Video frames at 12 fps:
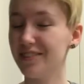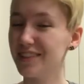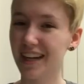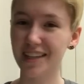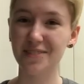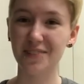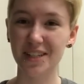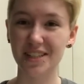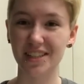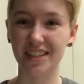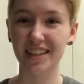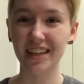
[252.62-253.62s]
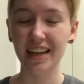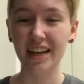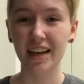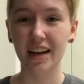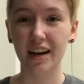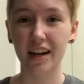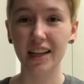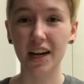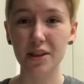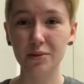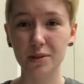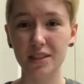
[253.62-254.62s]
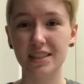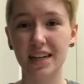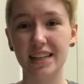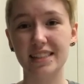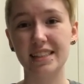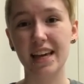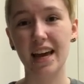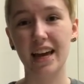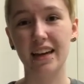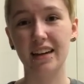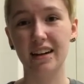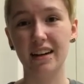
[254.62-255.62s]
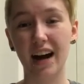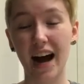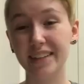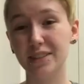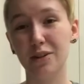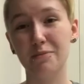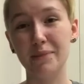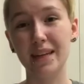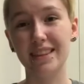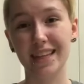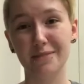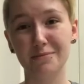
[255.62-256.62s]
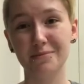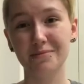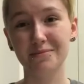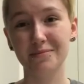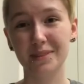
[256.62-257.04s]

forgot to mention, a lot of the words that I say, I don't mean them.